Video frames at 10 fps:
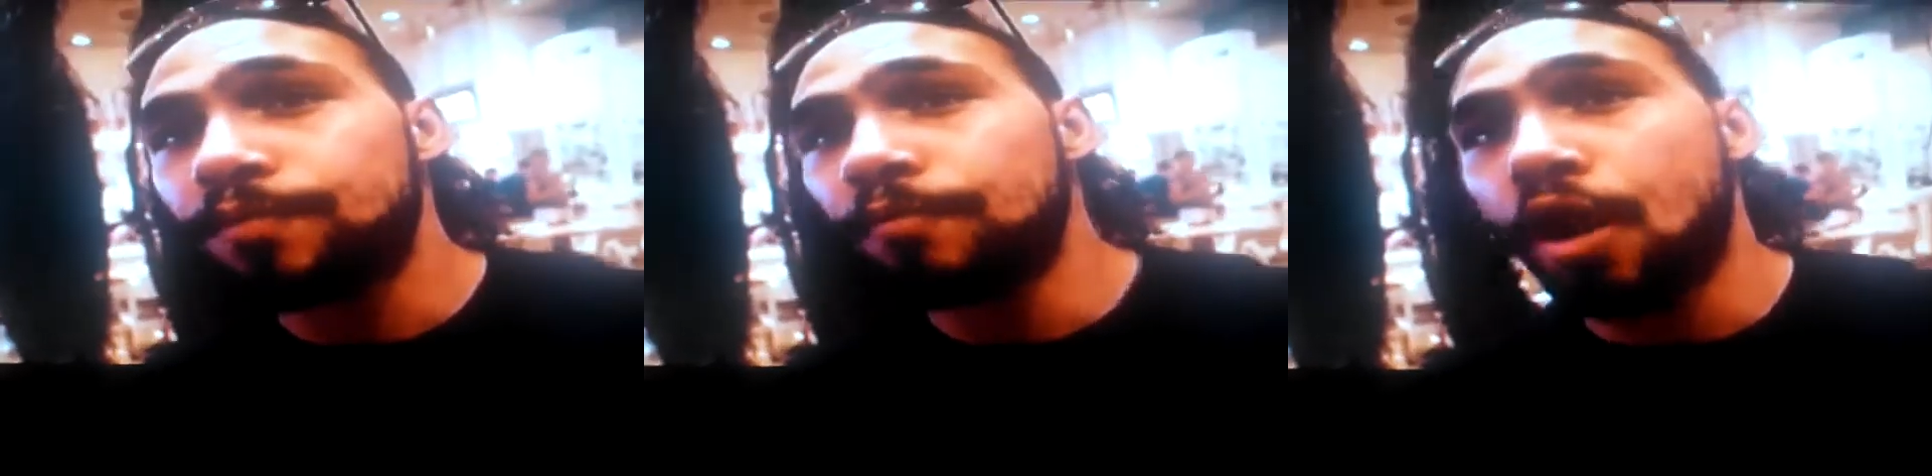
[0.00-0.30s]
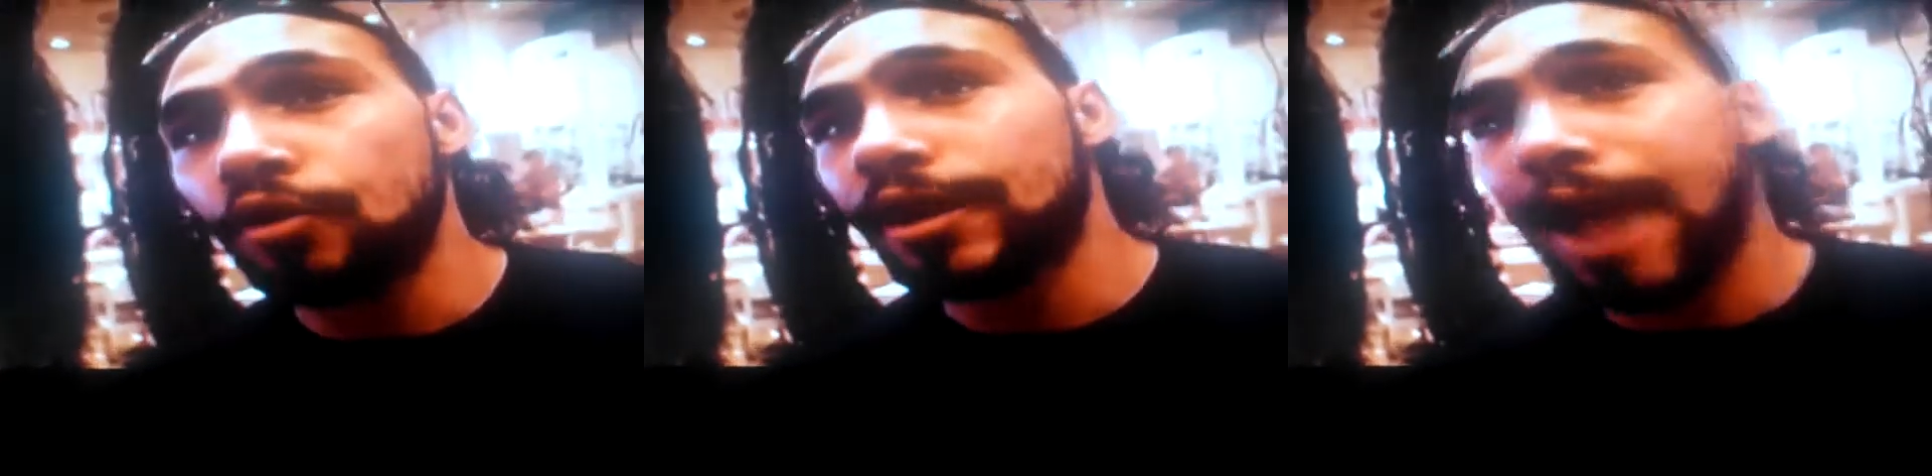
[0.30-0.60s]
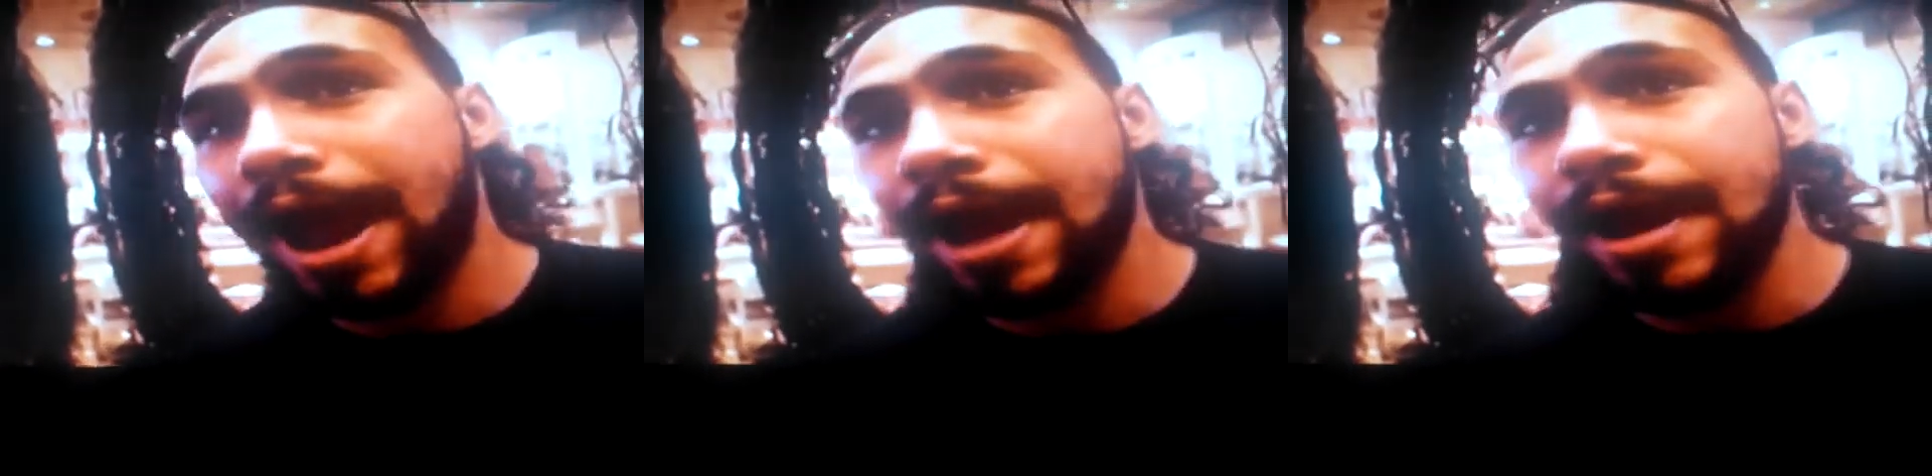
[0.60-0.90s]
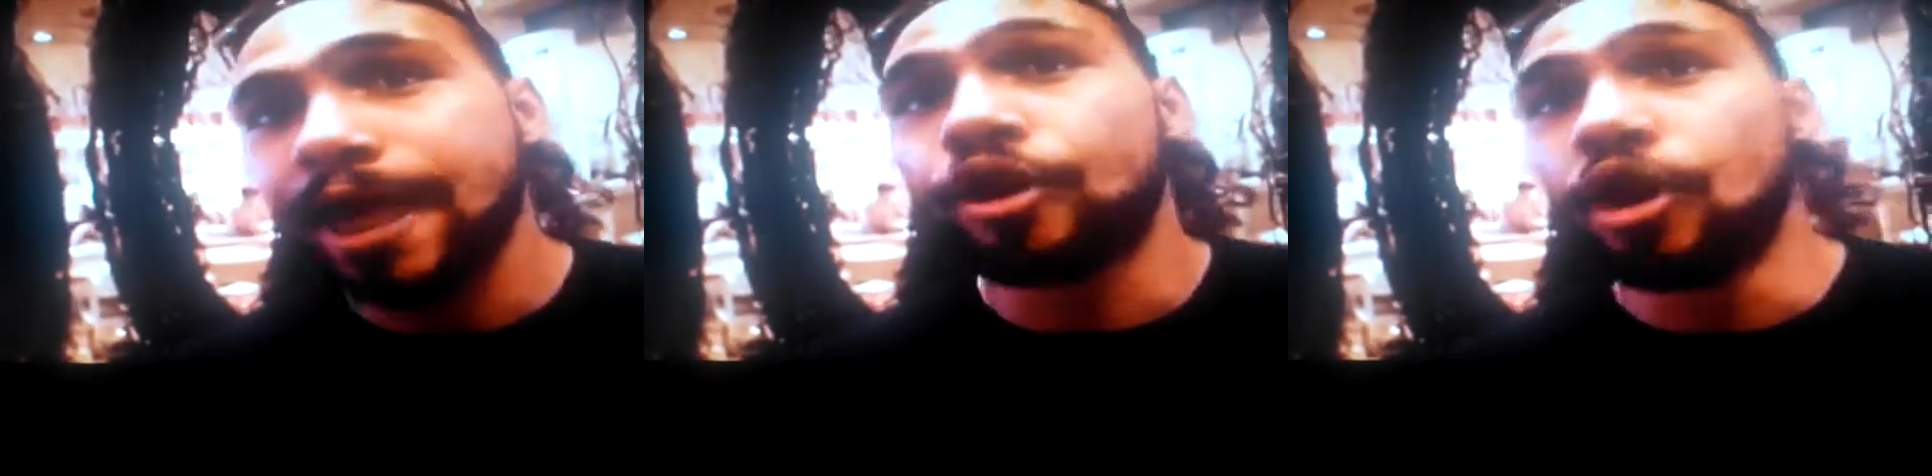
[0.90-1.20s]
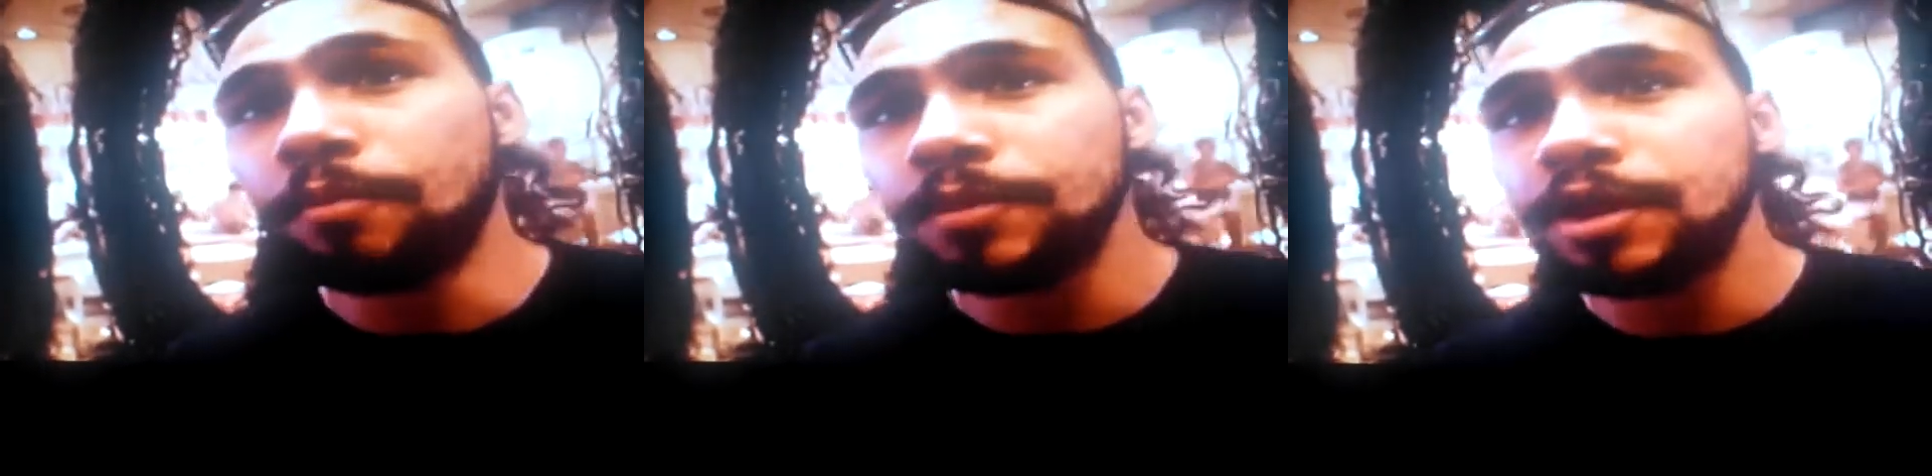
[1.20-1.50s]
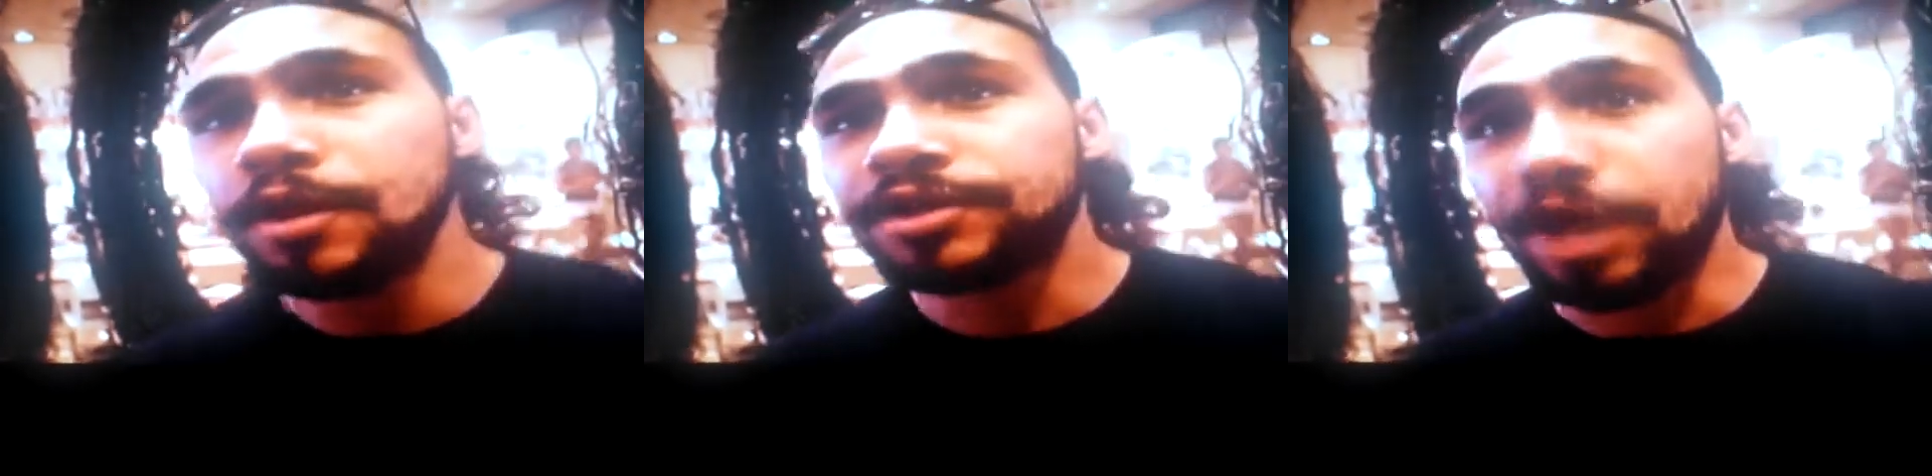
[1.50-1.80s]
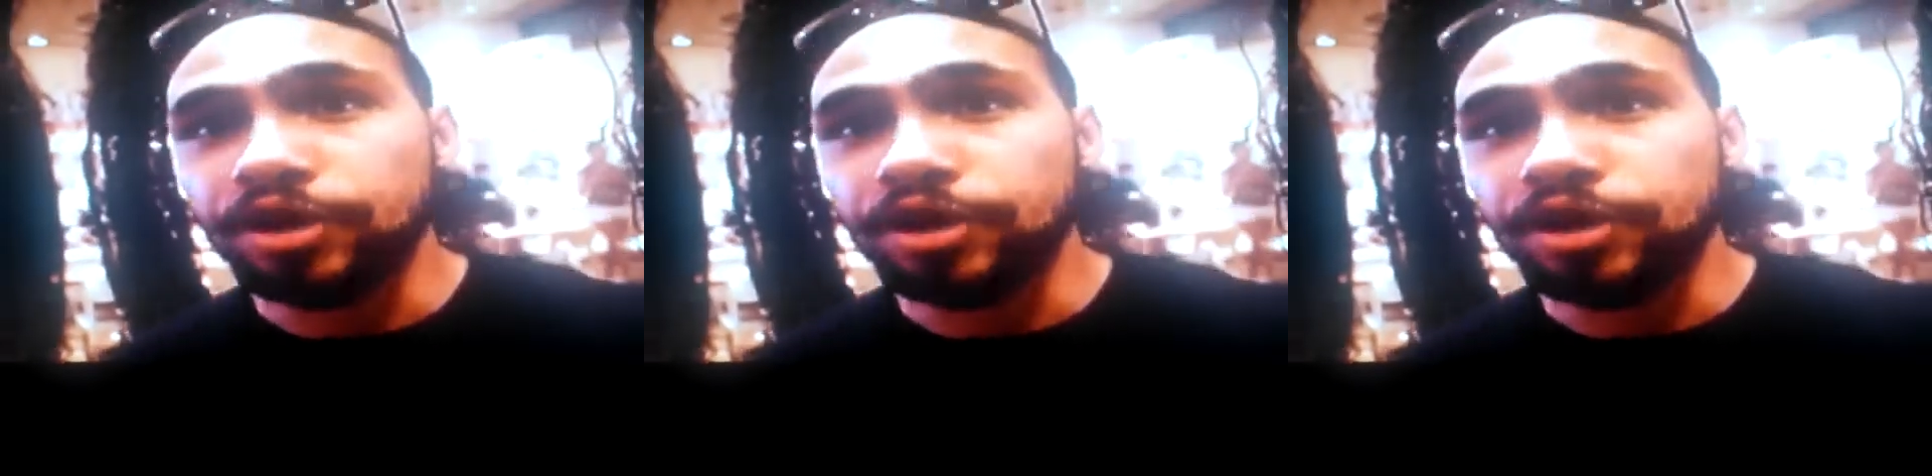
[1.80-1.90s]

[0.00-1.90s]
promoter guy, Aaron,